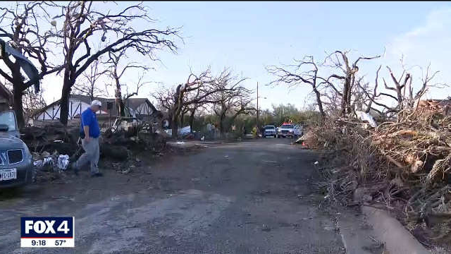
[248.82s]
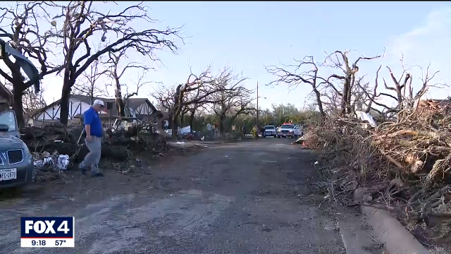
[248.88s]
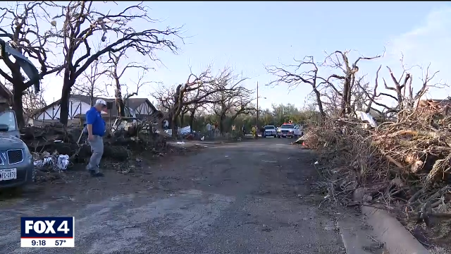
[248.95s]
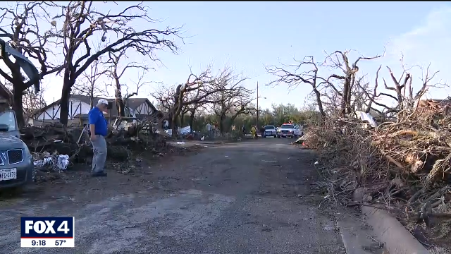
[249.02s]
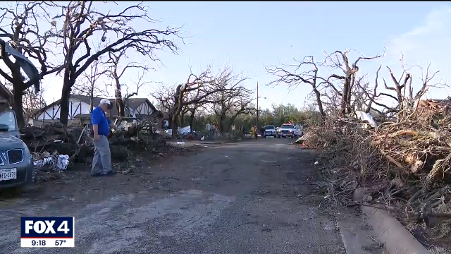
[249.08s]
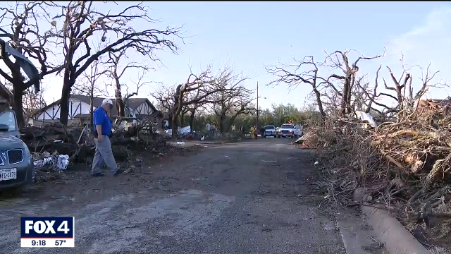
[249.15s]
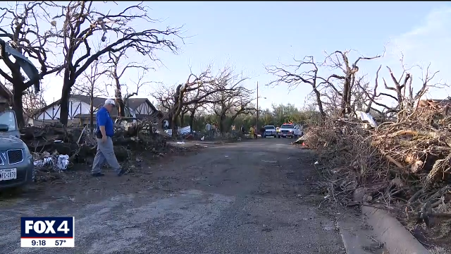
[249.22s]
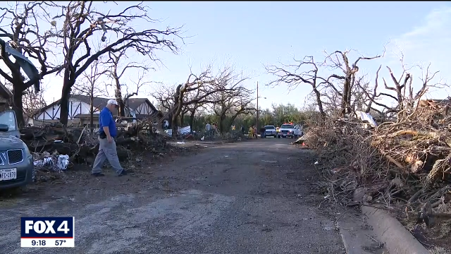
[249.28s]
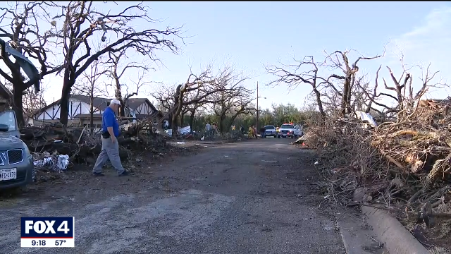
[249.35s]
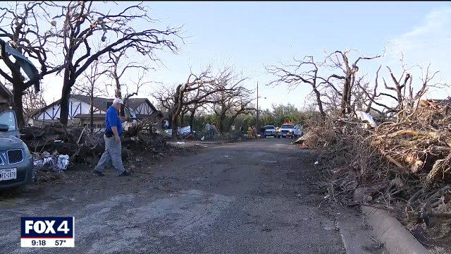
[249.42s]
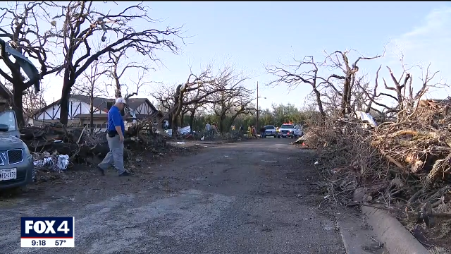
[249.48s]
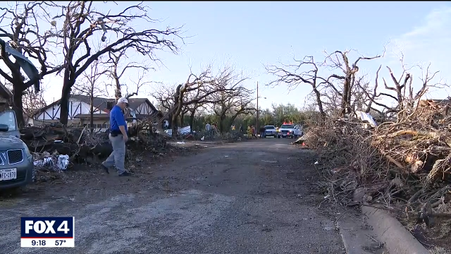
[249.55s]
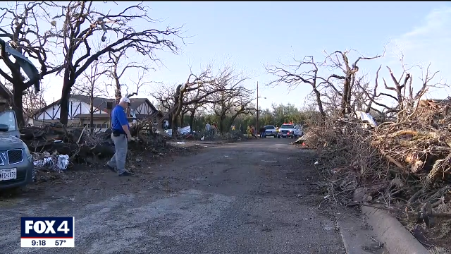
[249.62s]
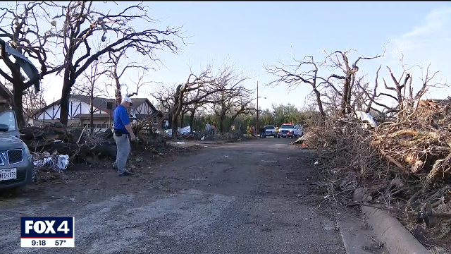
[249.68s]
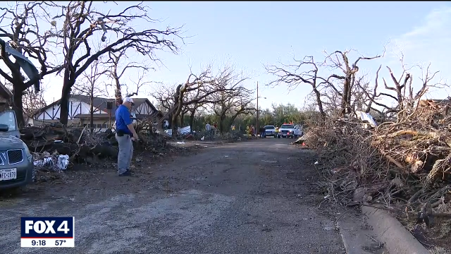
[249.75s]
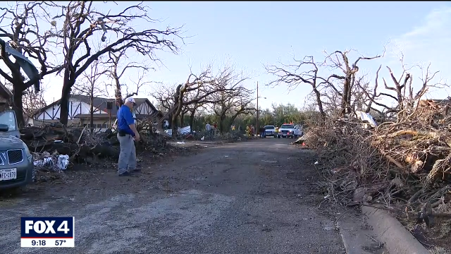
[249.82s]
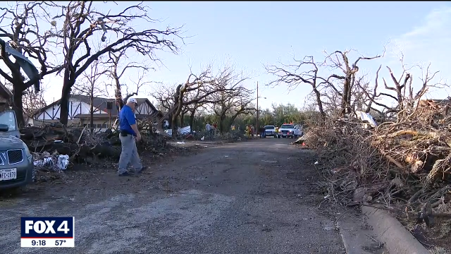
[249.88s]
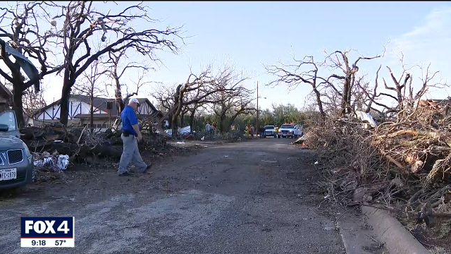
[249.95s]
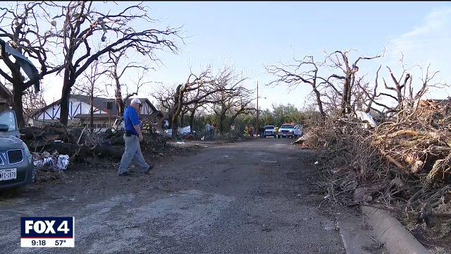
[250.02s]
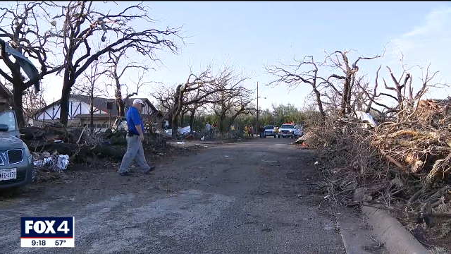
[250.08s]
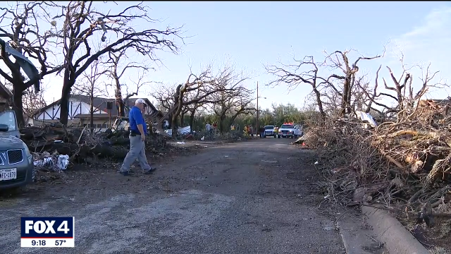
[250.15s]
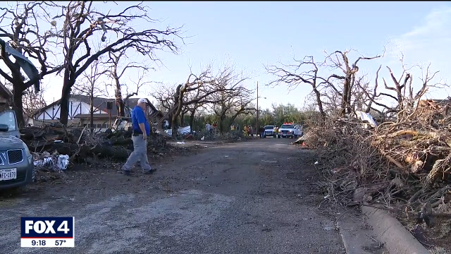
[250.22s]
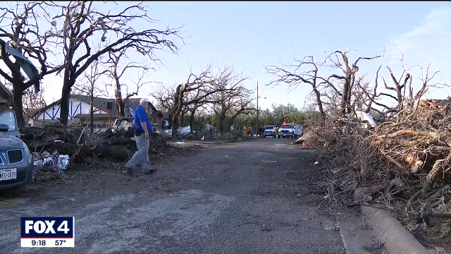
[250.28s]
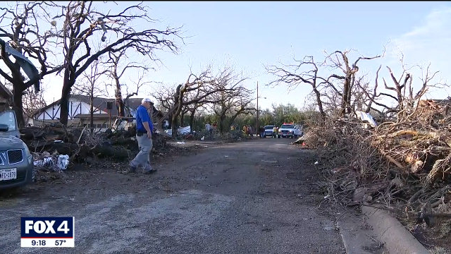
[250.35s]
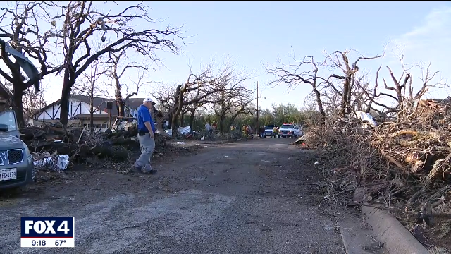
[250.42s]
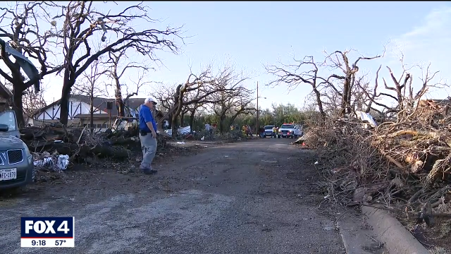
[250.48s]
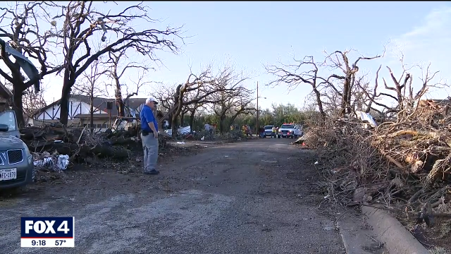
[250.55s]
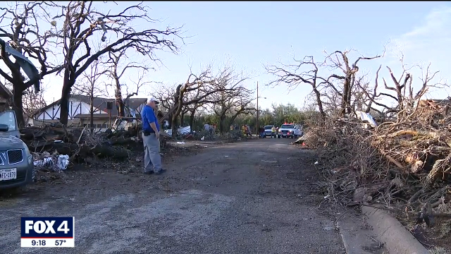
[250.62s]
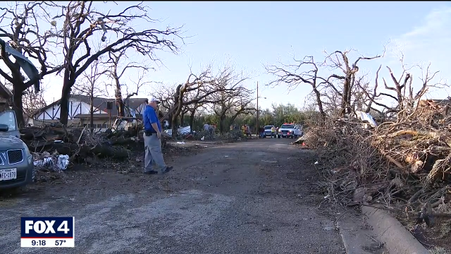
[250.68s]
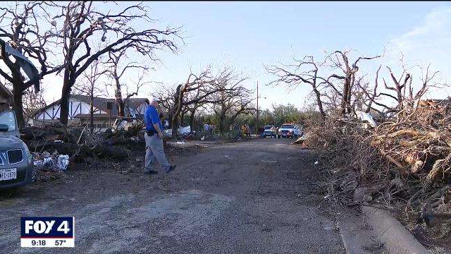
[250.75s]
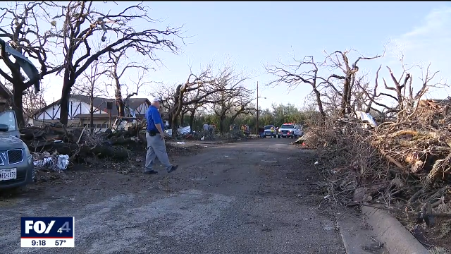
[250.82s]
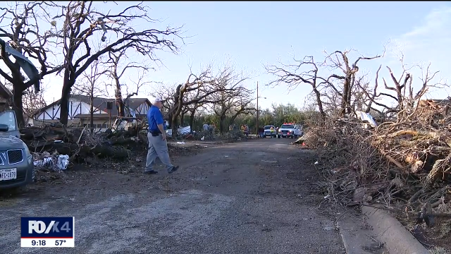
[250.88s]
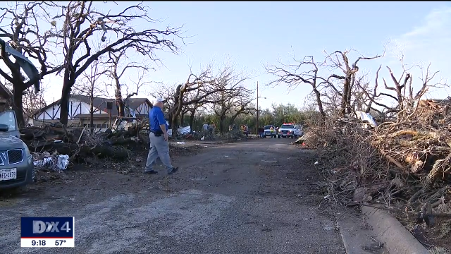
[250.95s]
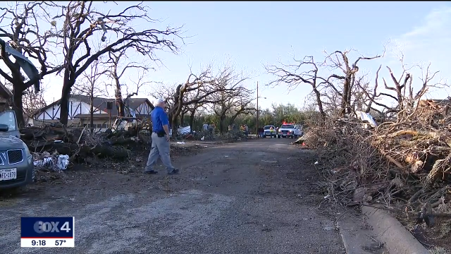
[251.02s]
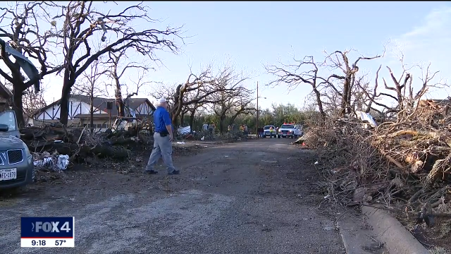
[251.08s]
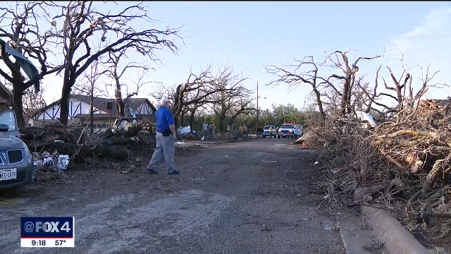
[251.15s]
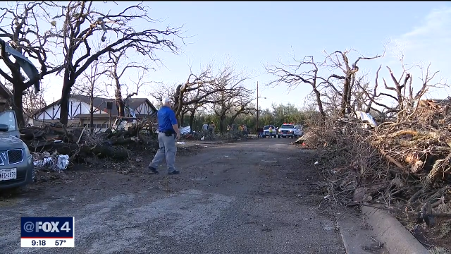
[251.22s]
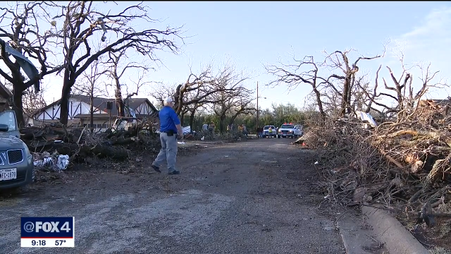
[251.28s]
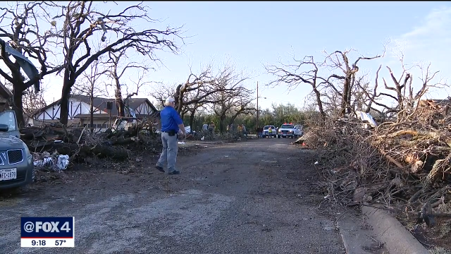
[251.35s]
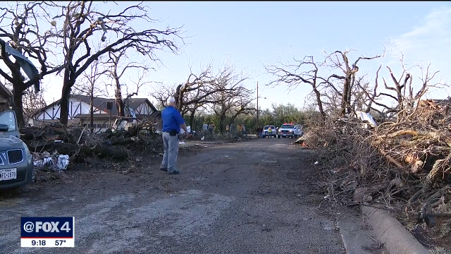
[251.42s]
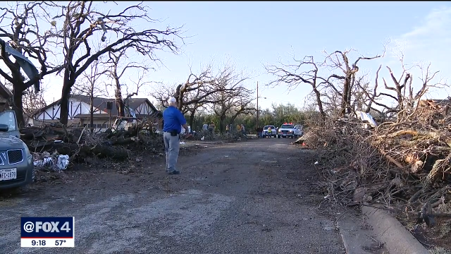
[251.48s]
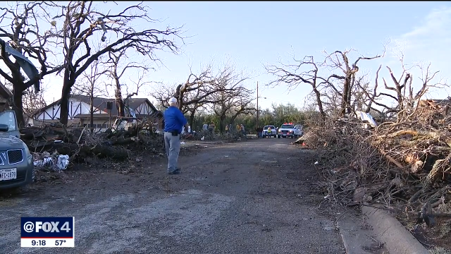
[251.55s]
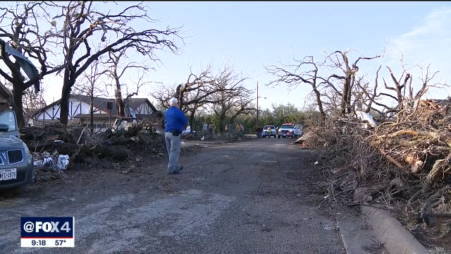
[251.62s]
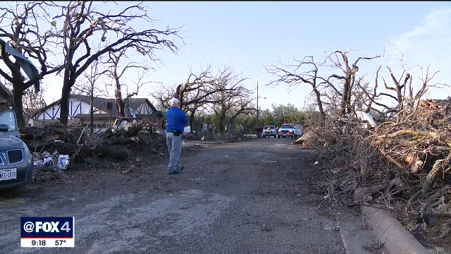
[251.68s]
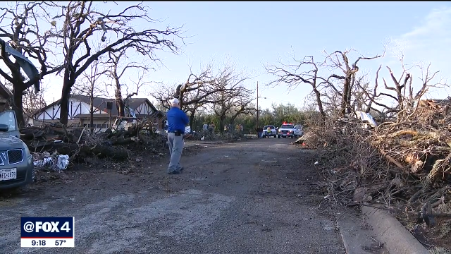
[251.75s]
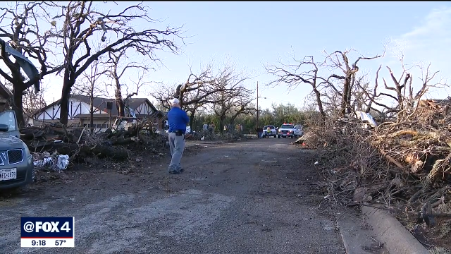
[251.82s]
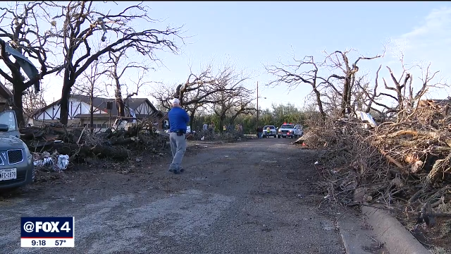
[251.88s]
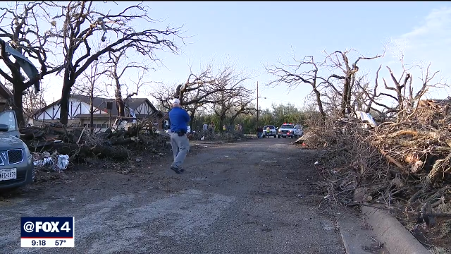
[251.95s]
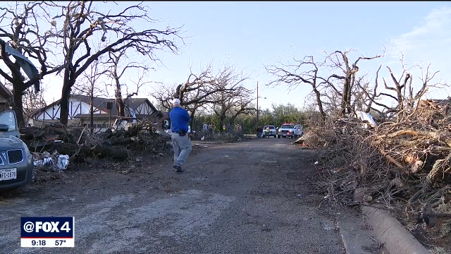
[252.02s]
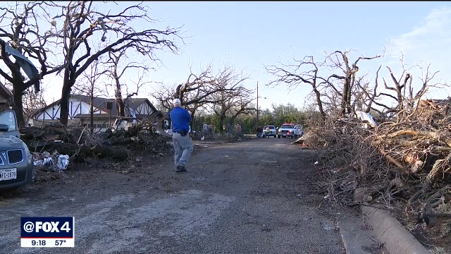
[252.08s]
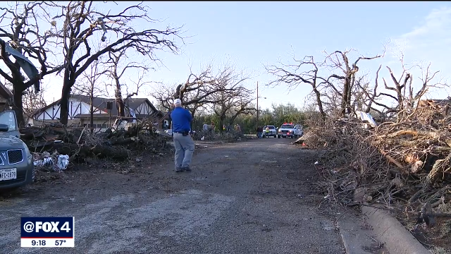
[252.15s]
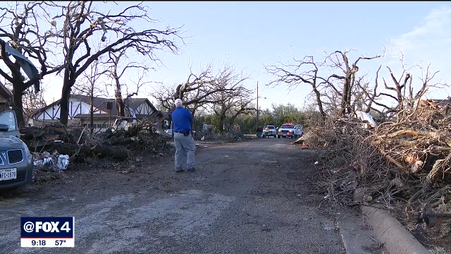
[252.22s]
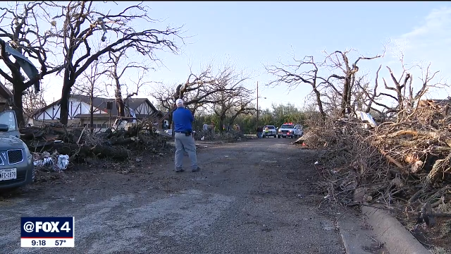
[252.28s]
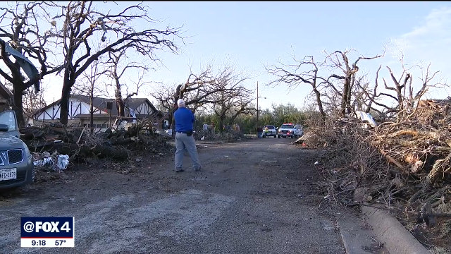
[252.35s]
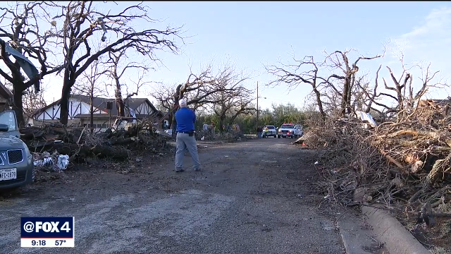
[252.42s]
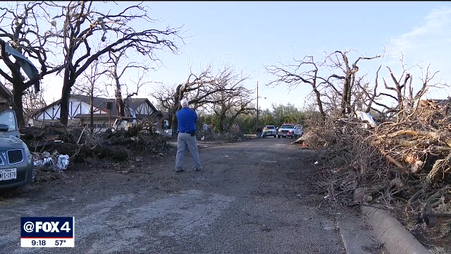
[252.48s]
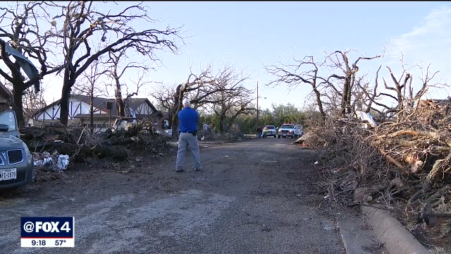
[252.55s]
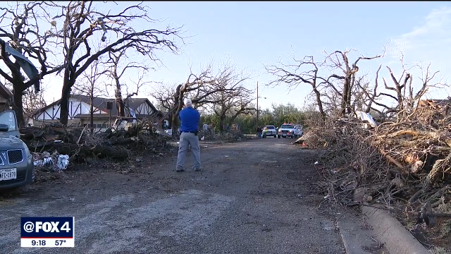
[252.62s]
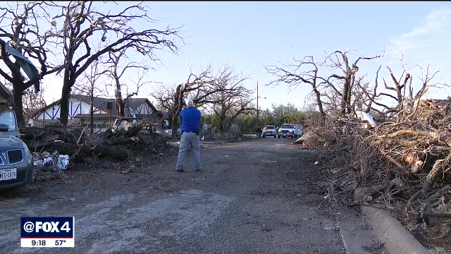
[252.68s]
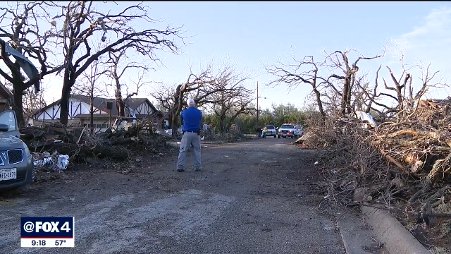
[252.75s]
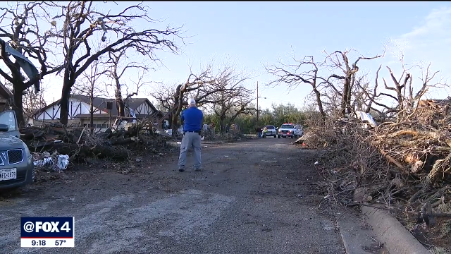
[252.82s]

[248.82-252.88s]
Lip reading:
(no speaker visible)